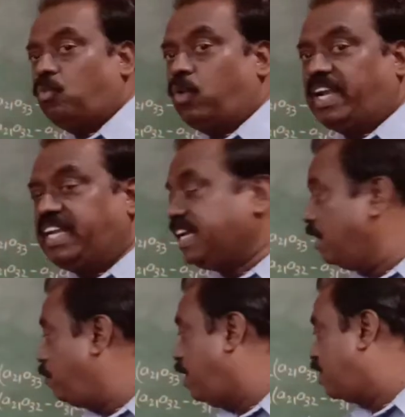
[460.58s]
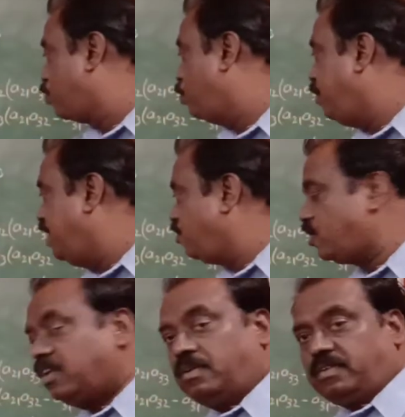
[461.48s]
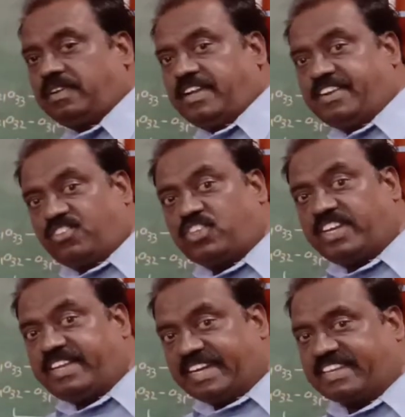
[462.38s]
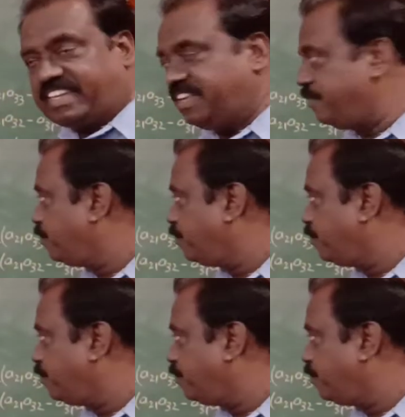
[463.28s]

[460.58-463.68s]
vertical bars, means it is a depth.